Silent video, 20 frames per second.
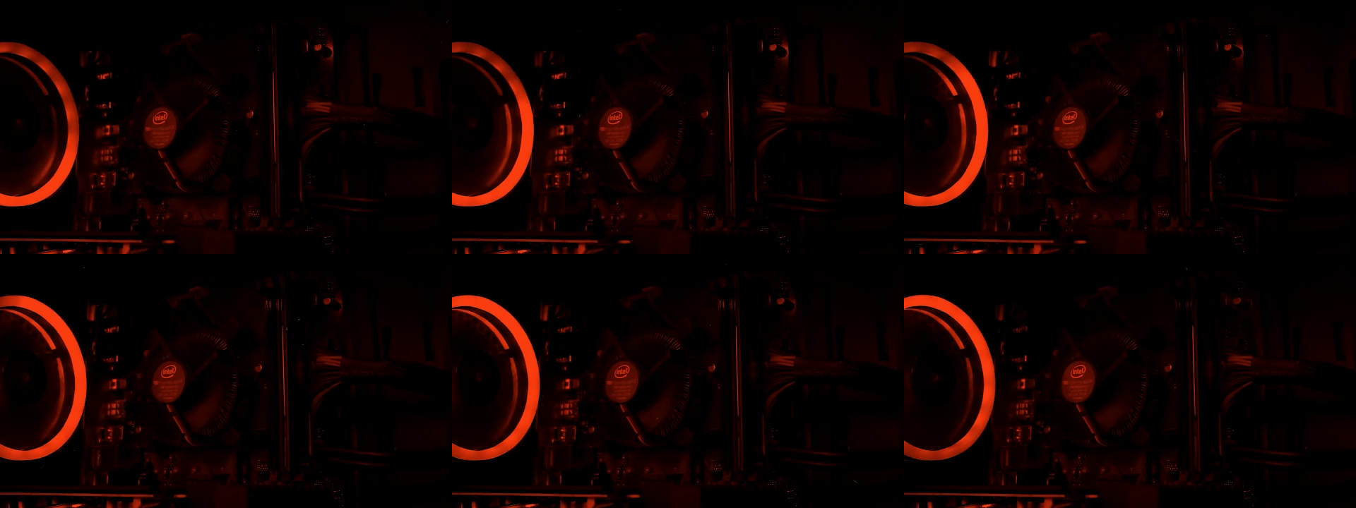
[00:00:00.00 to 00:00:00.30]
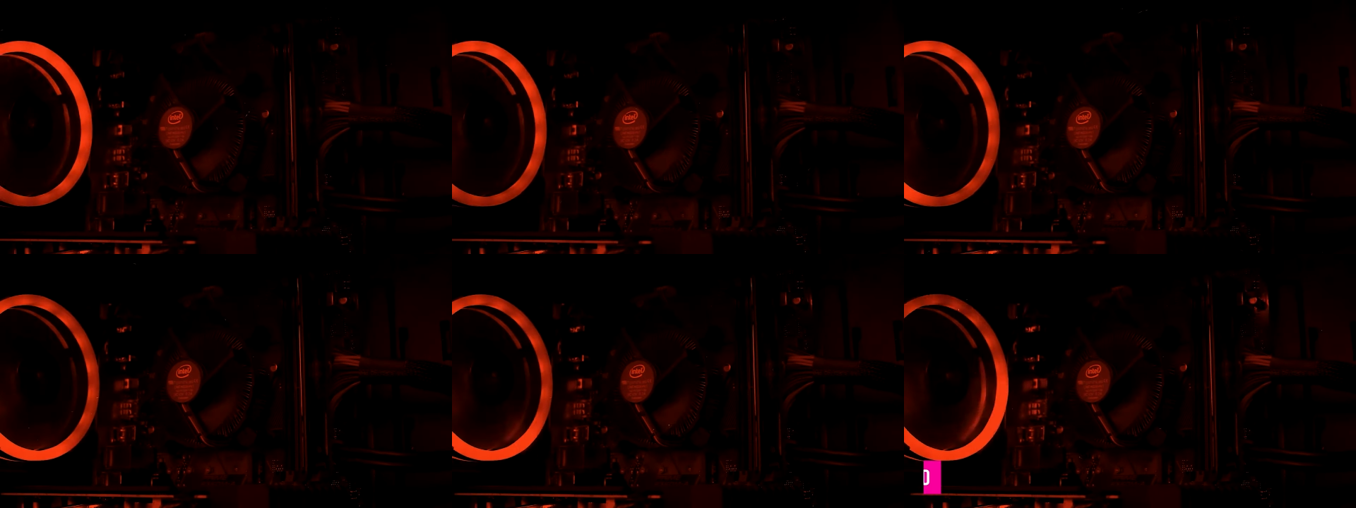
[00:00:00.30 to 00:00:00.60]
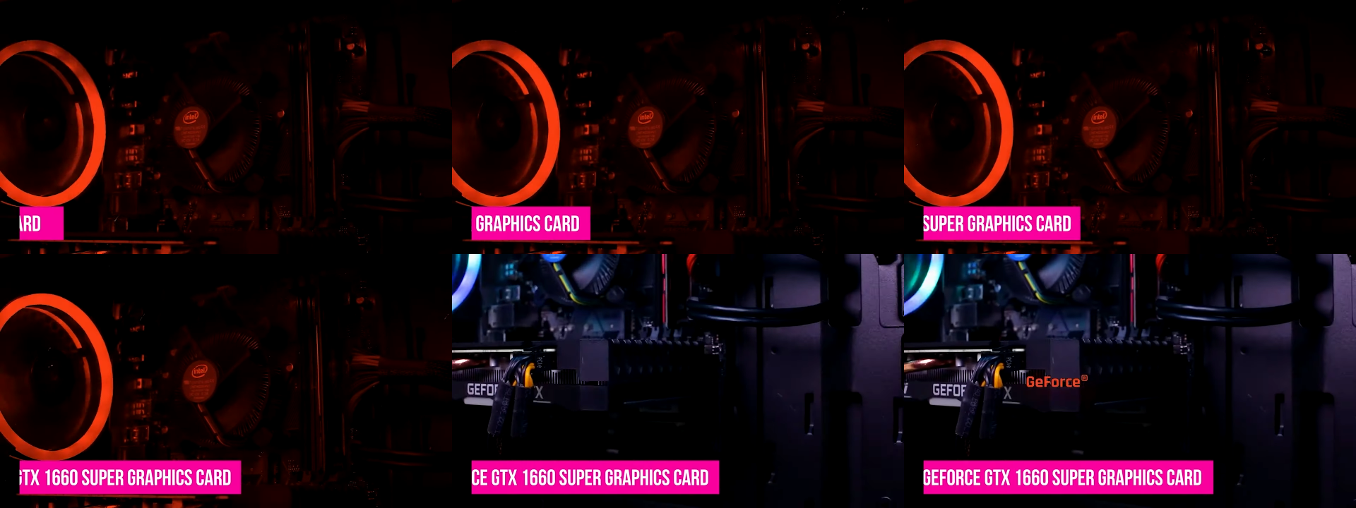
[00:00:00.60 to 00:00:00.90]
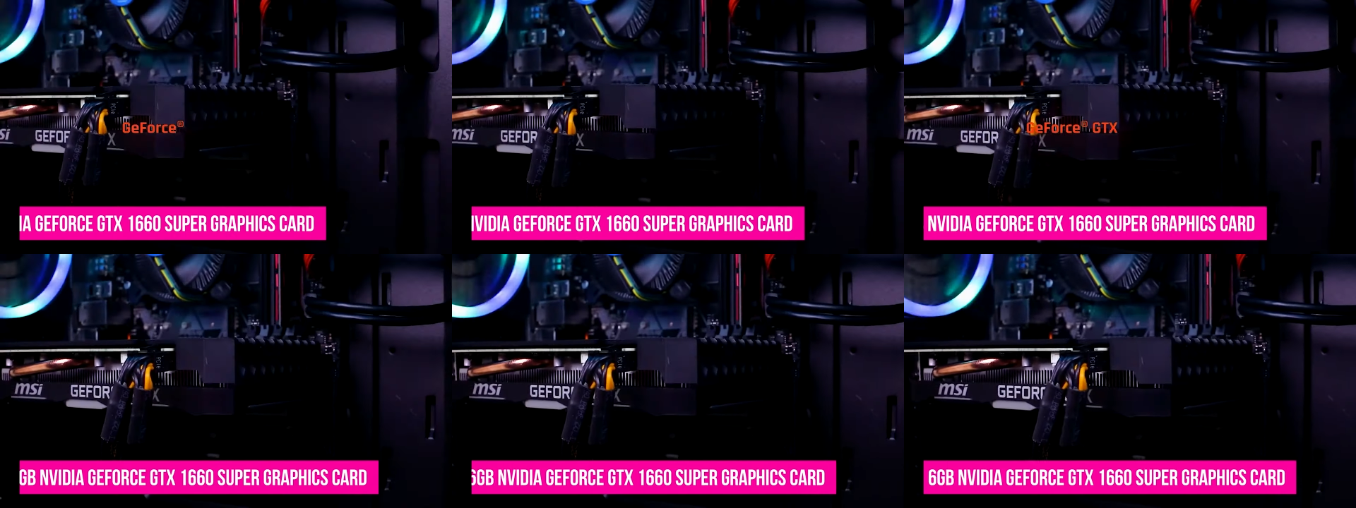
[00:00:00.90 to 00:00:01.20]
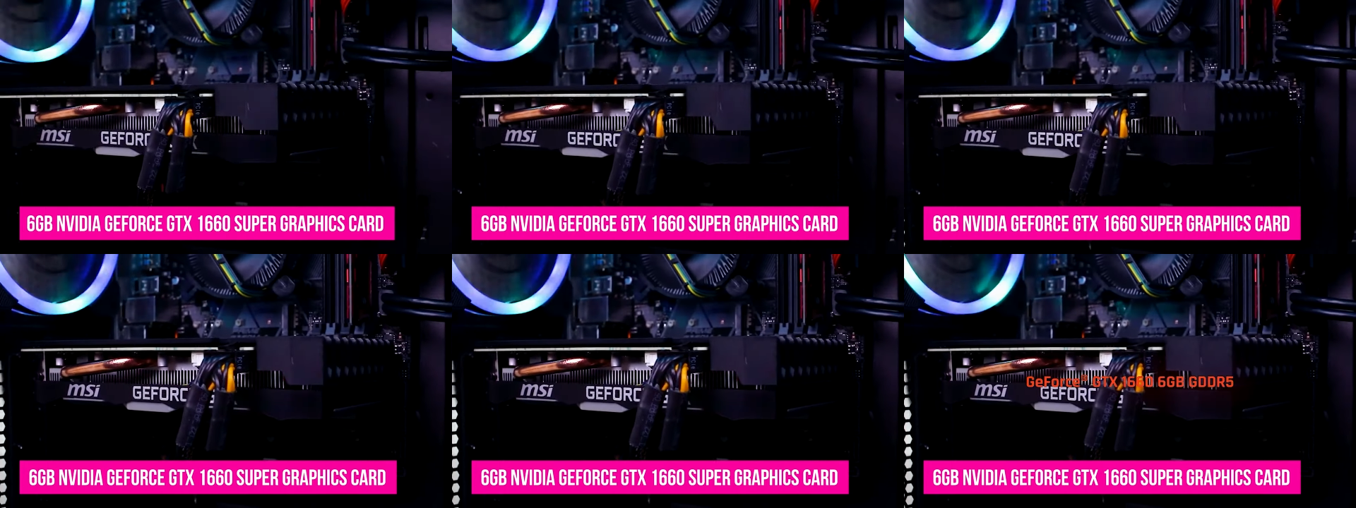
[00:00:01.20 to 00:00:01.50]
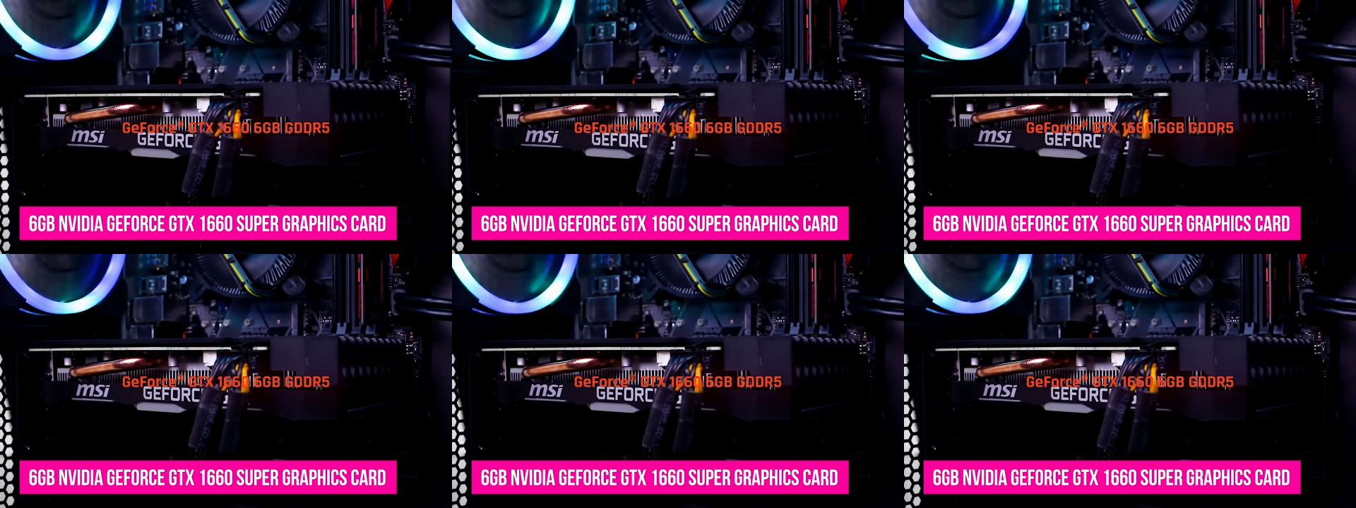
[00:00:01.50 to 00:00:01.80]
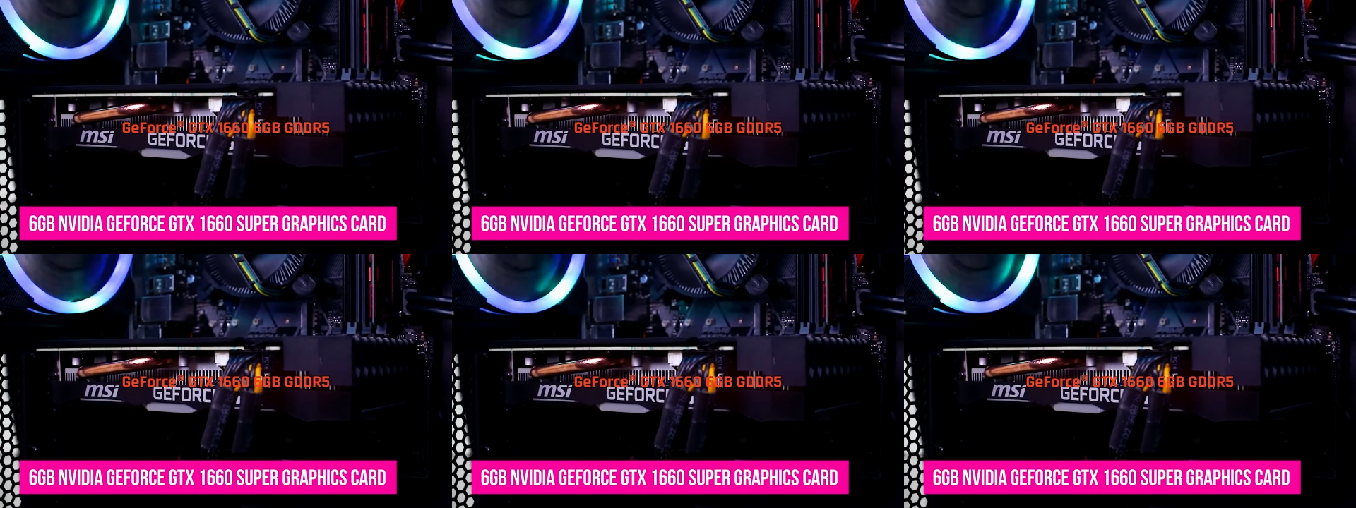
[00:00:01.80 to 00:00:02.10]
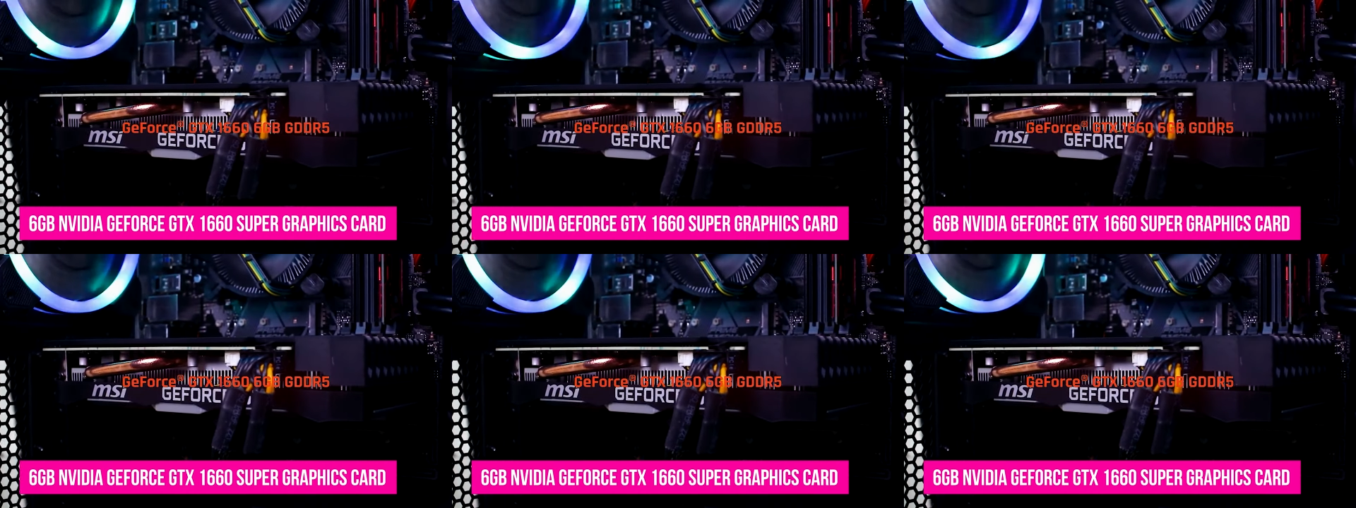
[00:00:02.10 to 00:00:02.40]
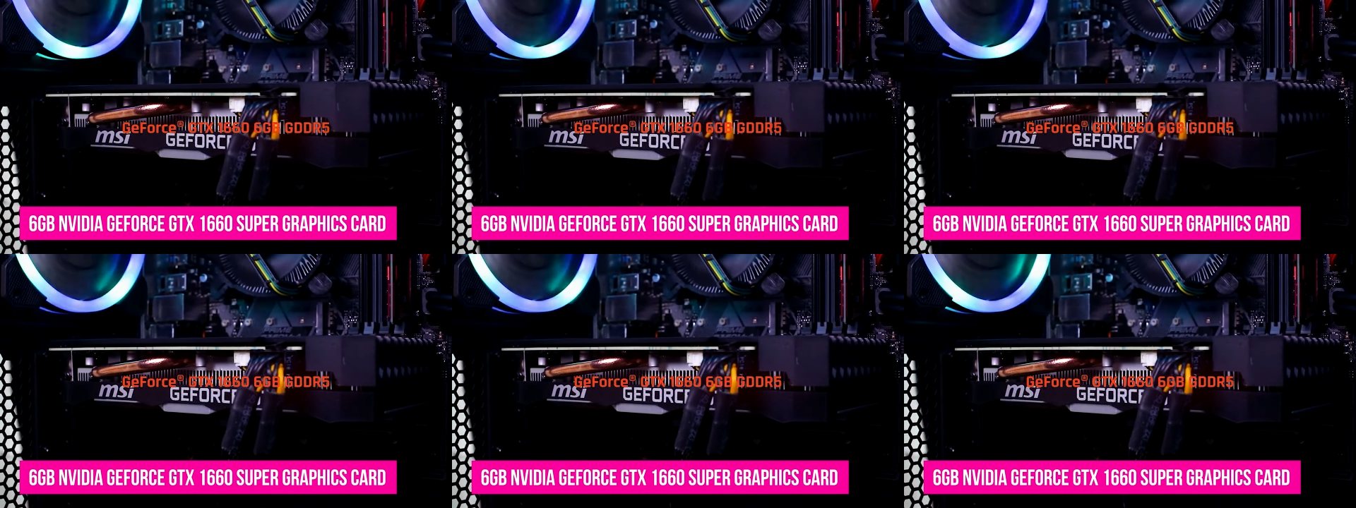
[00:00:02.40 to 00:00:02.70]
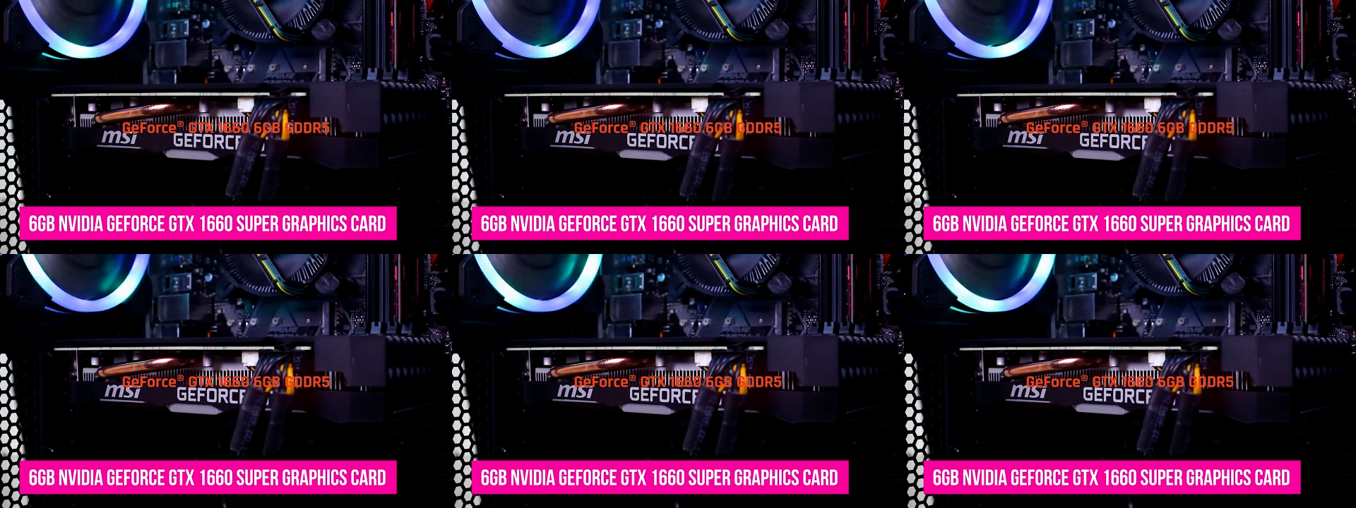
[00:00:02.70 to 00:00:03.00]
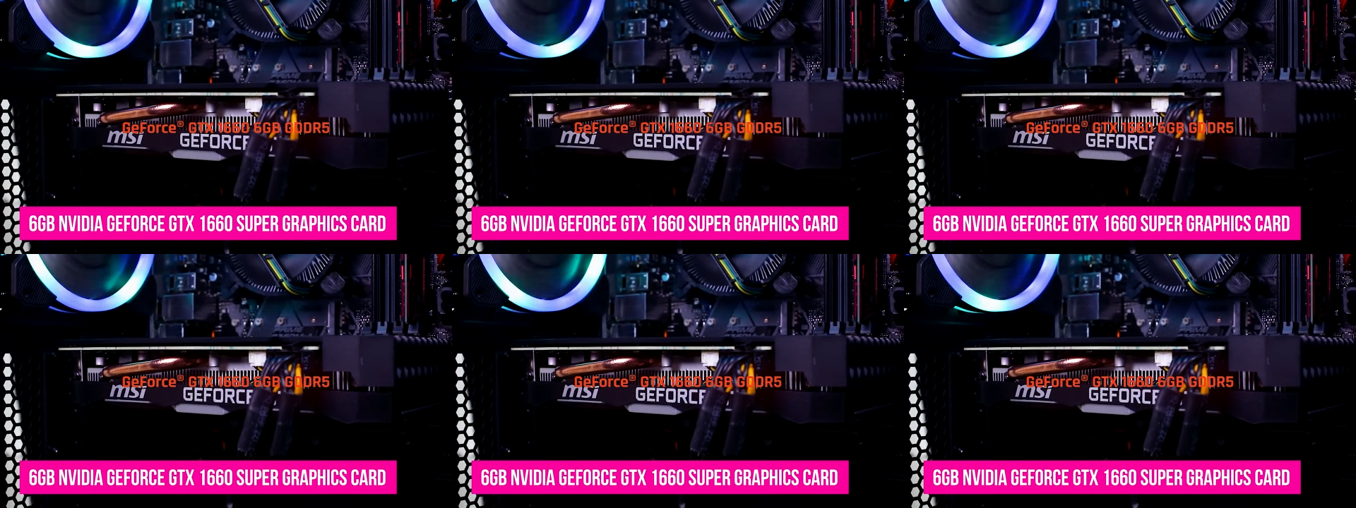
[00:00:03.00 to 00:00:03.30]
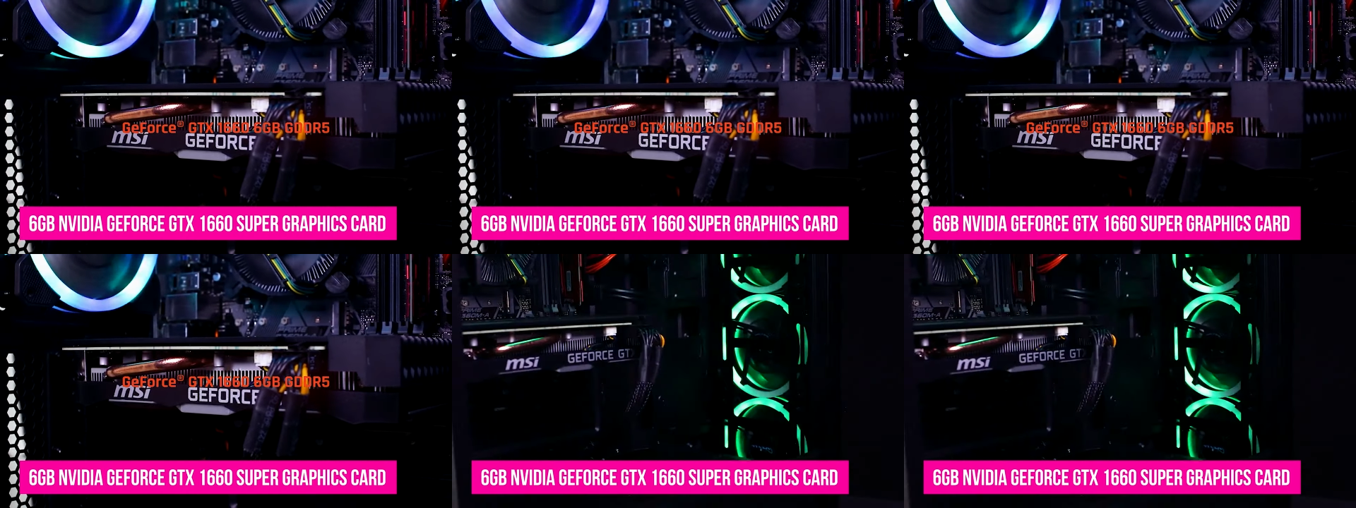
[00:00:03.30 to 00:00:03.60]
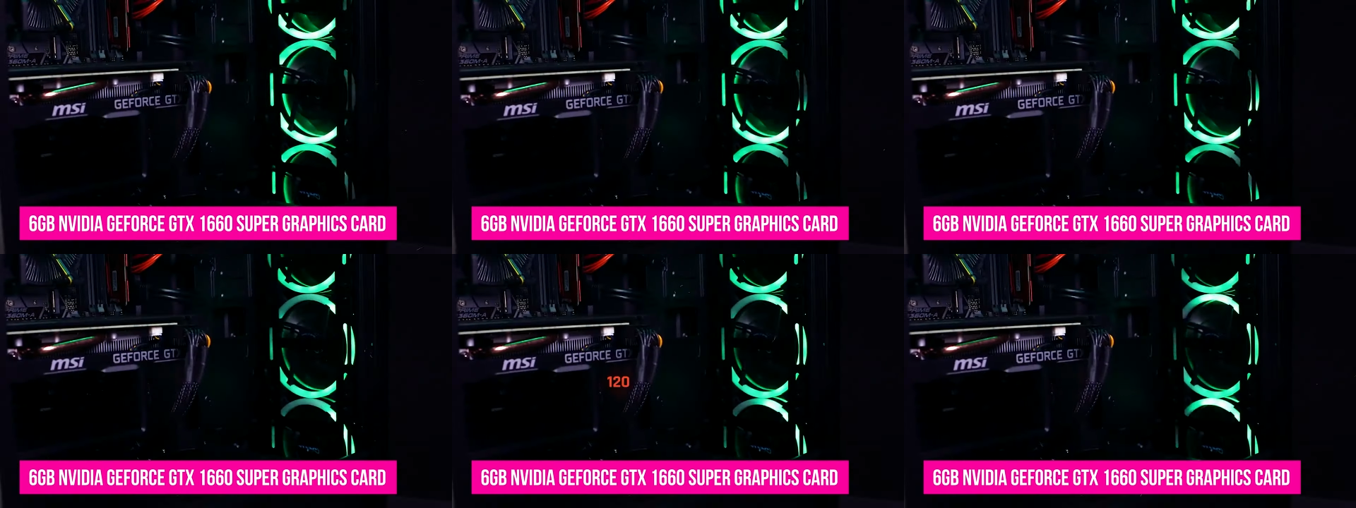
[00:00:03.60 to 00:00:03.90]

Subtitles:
Nobody's mouth can be seen.